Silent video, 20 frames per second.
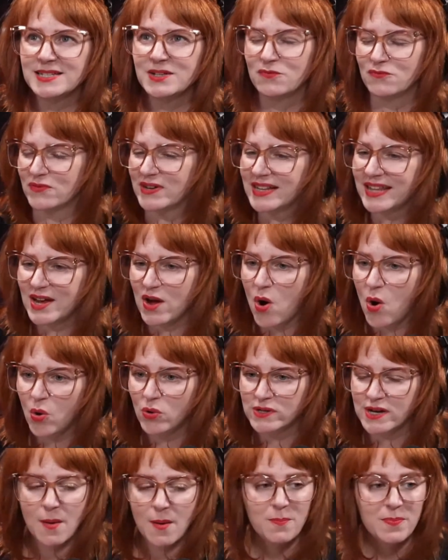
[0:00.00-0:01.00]
really hold
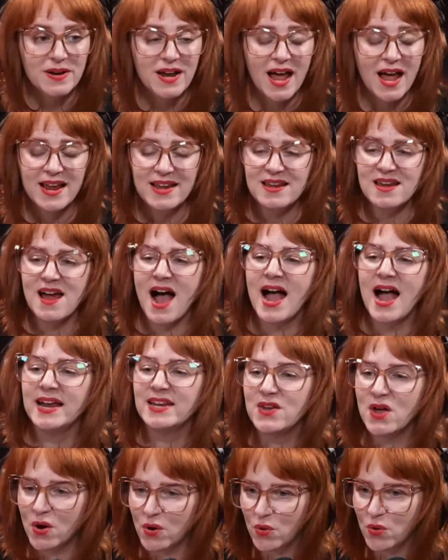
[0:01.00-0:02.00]
up, but I
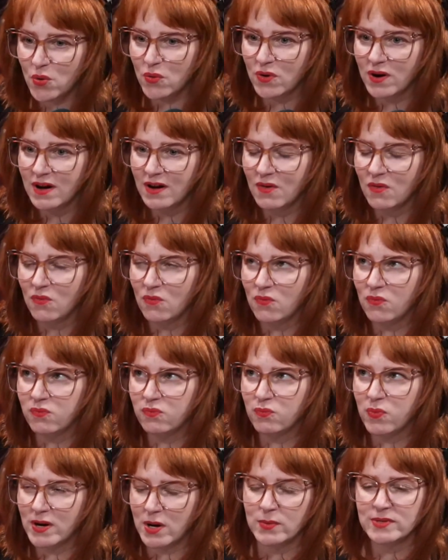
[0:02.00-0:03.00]
know
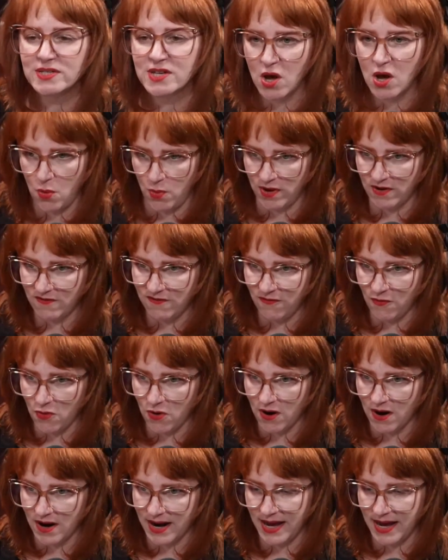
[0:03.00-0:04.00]
what it was going
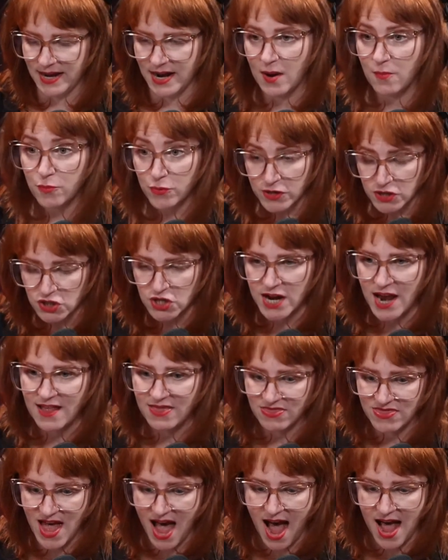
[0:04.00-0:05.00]
for, and I appreciate
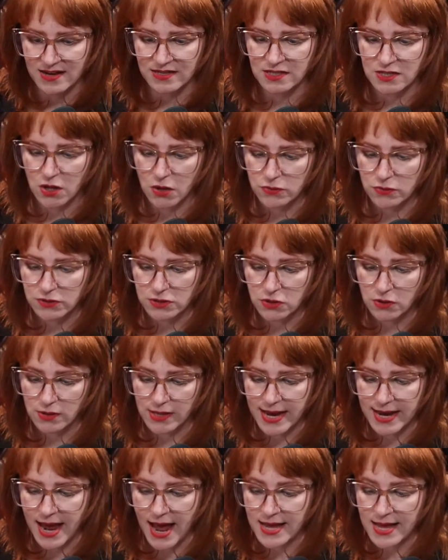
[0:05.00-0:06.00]
that. So like
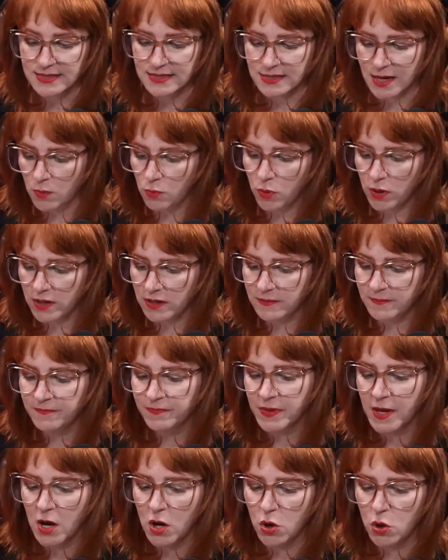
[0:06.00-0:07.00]
as someone
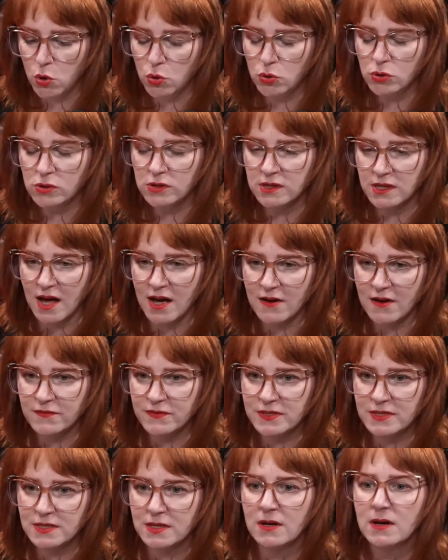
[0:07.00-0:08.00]
who
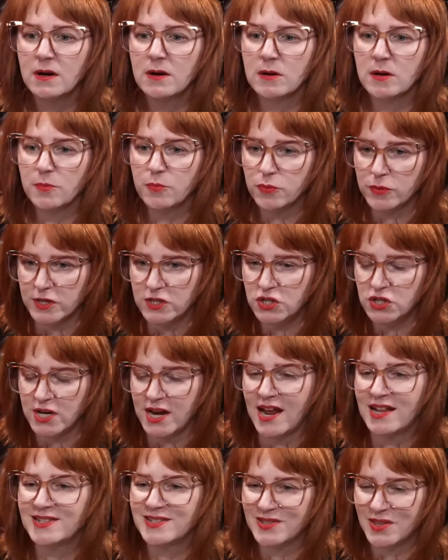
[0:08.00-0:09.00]
loves or
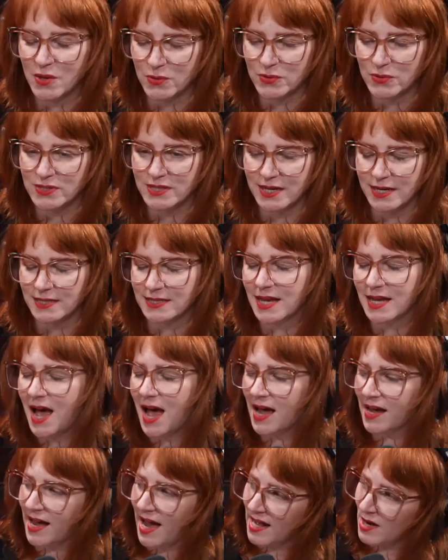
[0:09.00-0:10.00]
appreciates those things,
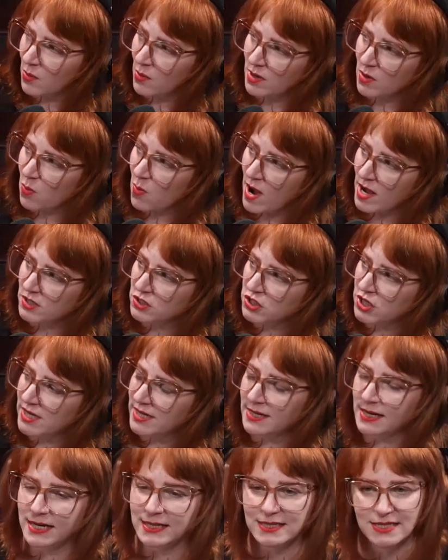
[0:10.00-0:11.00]
kind of want to watch it
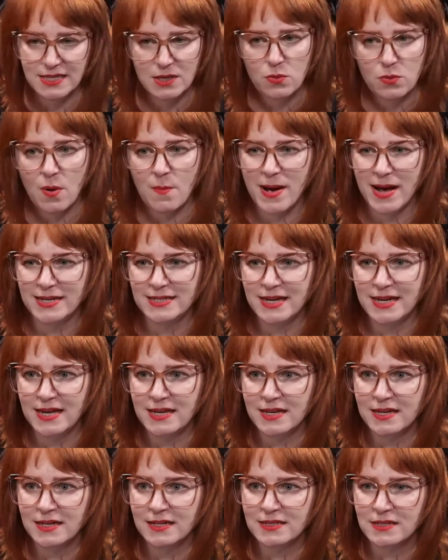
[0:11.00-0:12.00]
and see what my take
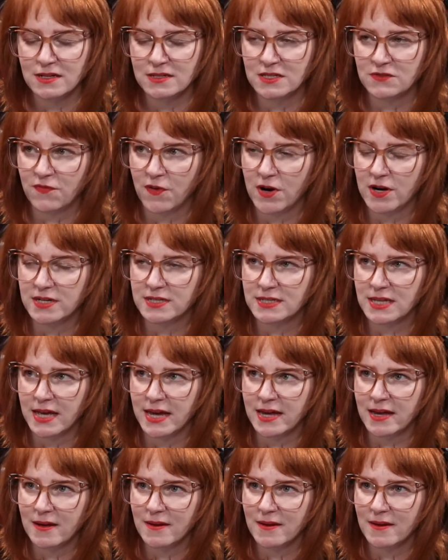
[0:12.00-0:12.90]
is as far as like,